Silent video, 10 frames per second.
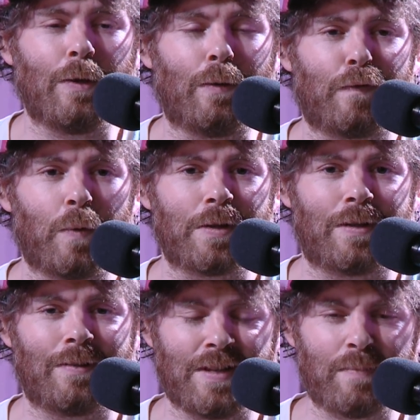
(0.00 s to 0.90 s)

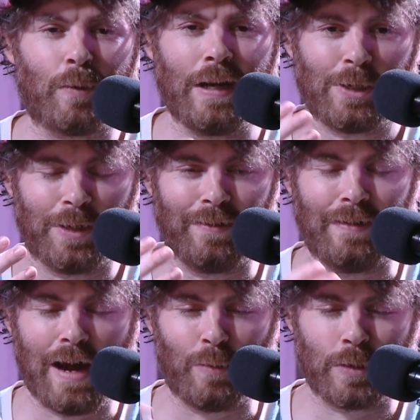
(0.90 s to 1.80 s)
forced separation
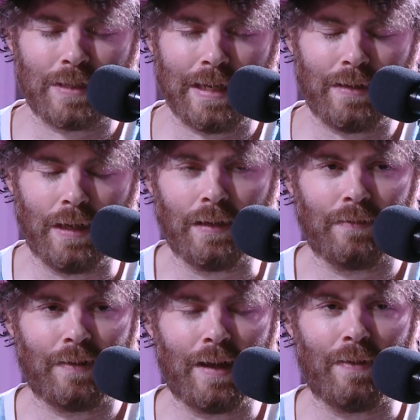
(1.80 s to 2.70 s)

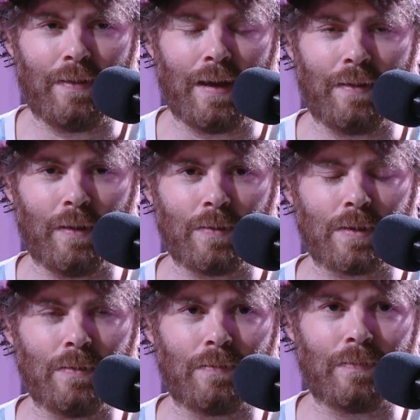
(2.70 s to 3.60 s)
notwithstanding, and those
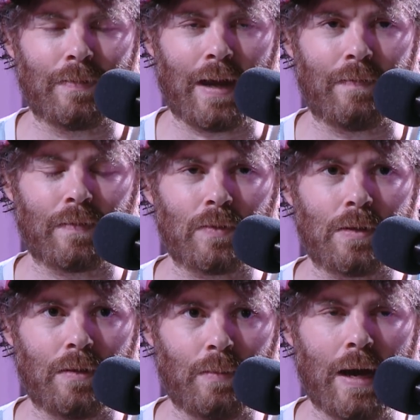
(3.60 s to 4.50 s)
who have
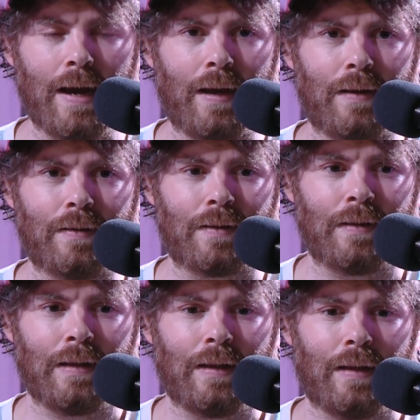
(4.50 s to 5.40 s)
stood by and
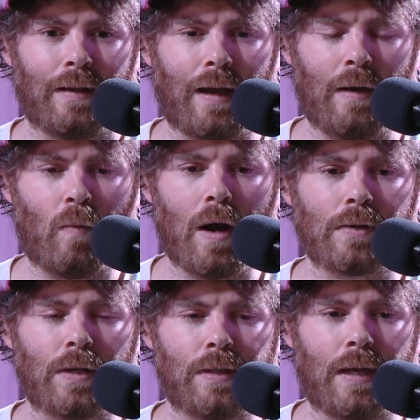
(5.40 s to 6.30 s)

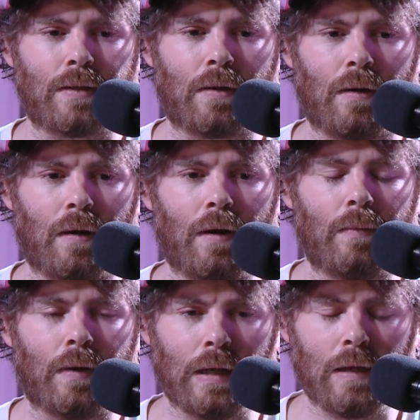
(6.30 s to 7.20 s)
watched as that's
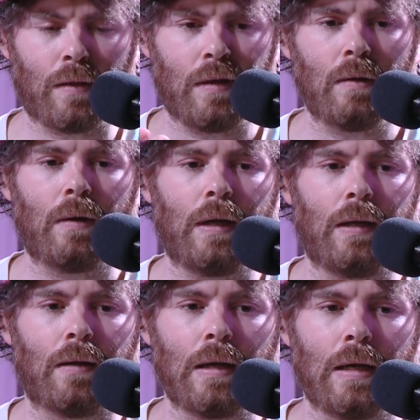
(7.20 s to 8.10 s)
occurred. But in
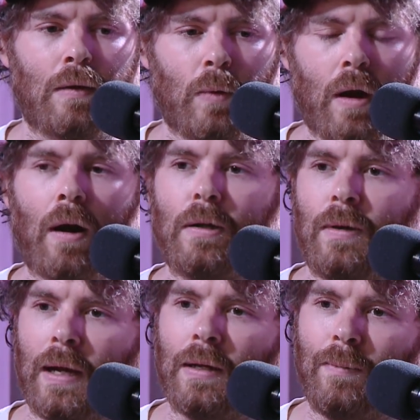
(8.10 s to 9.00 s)
theory, we are
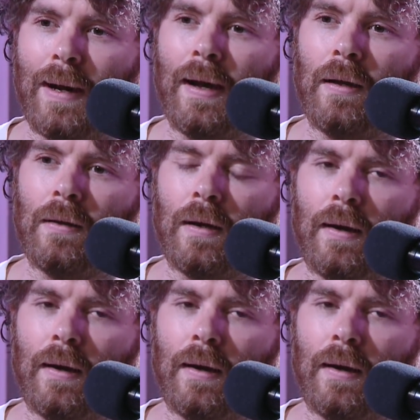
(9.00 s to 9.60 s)
united by